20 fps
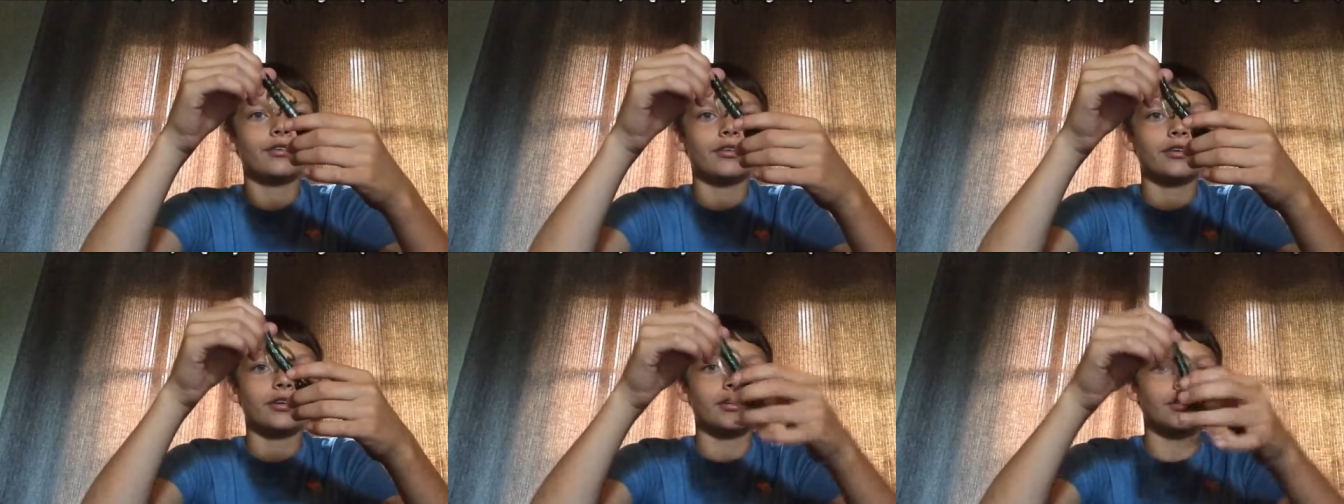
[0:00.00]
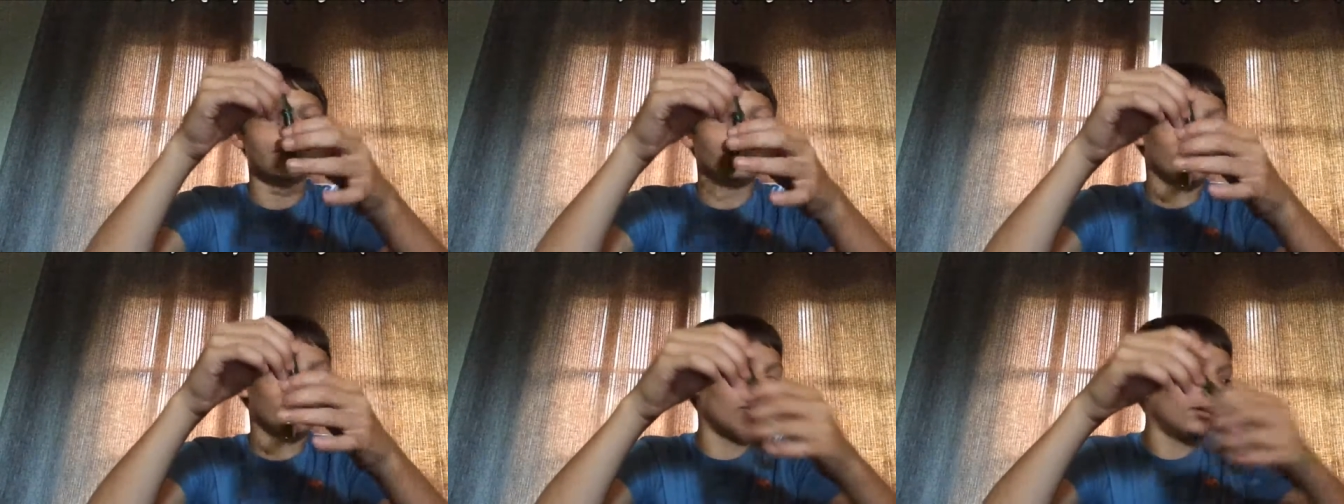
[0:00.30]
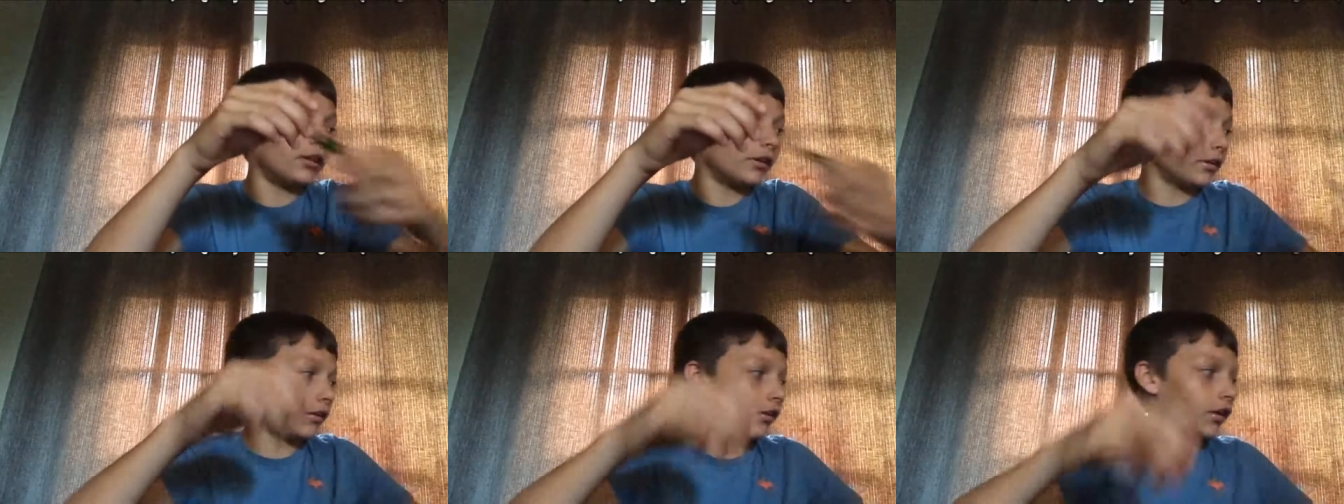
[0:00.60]
because
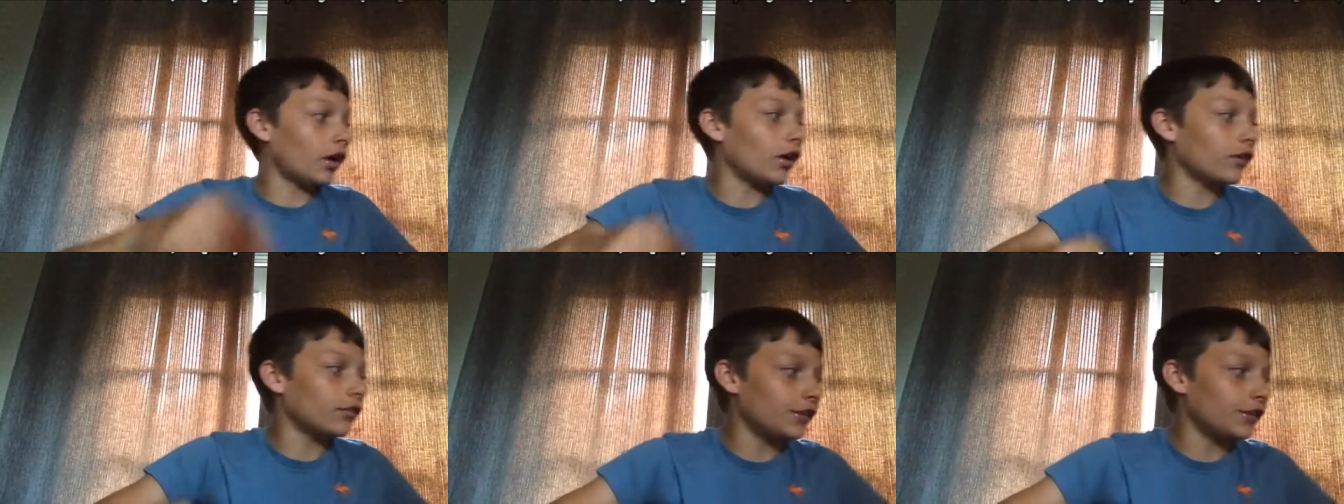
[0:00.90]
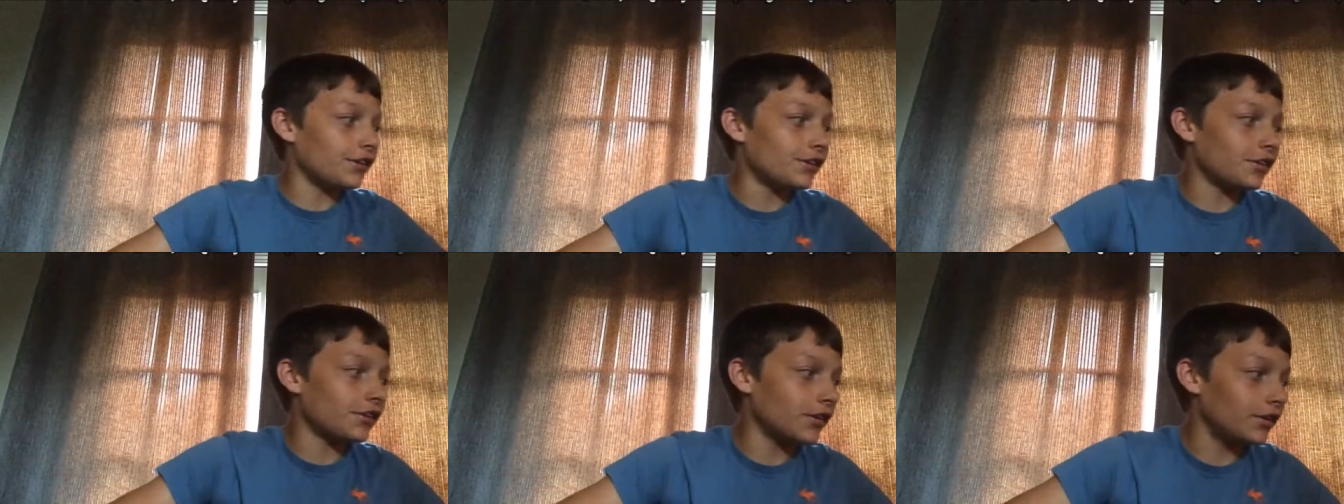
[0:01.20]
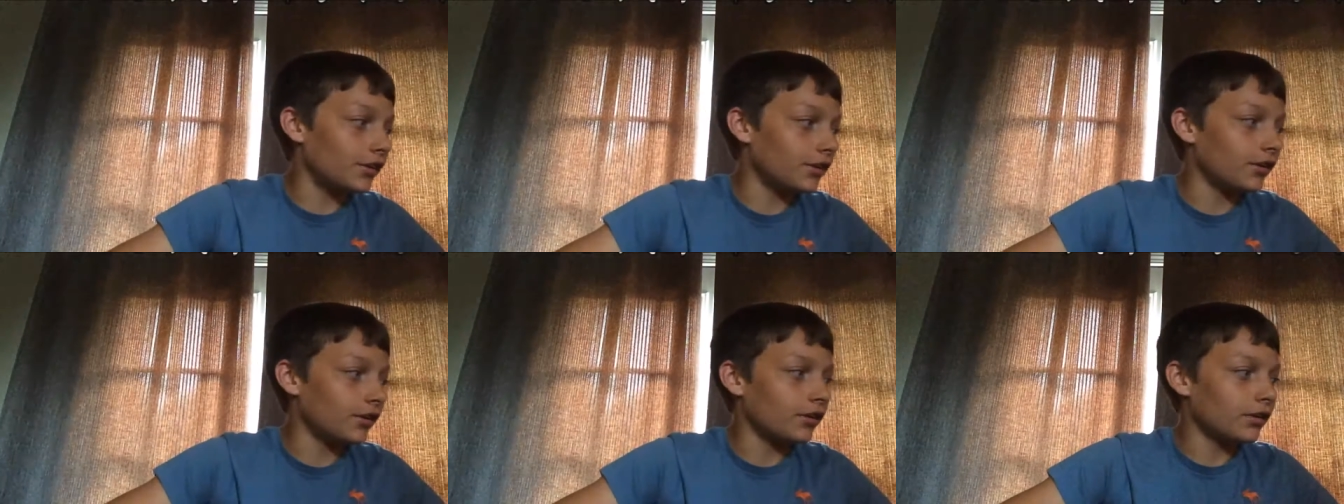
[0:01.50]
and they're coffee
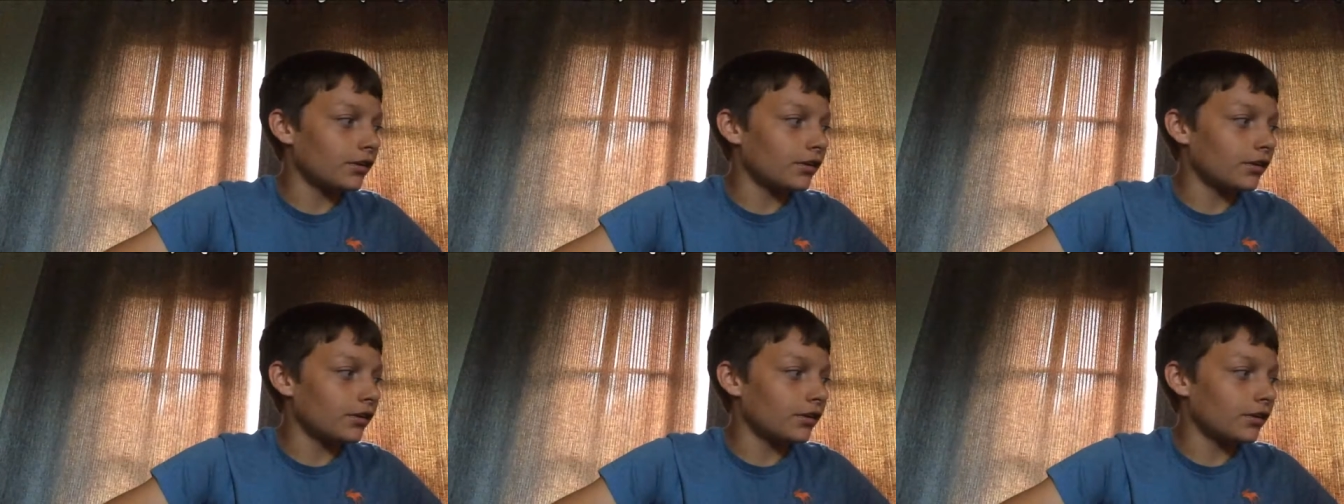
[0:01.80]
scent,